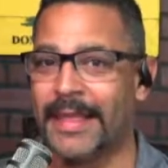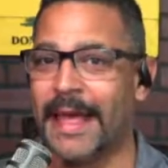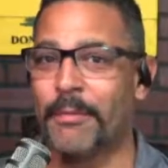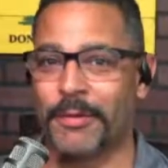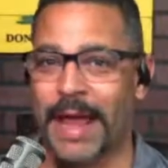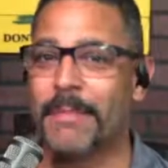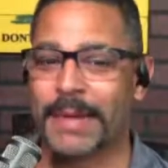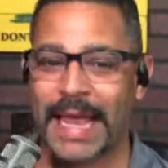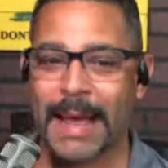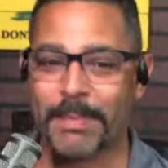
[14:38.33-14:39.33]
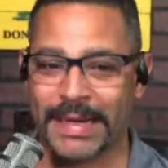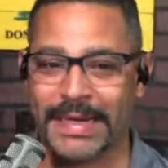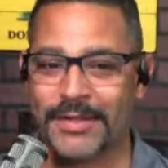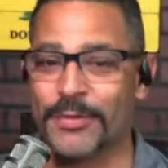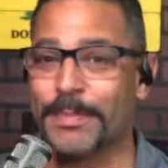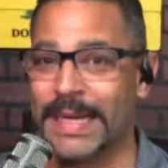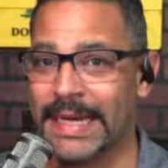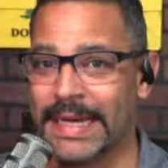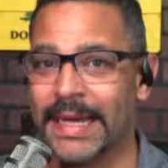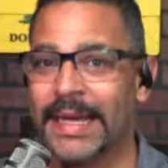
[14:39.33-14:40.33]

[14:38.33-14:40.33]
that will not be happening to me,"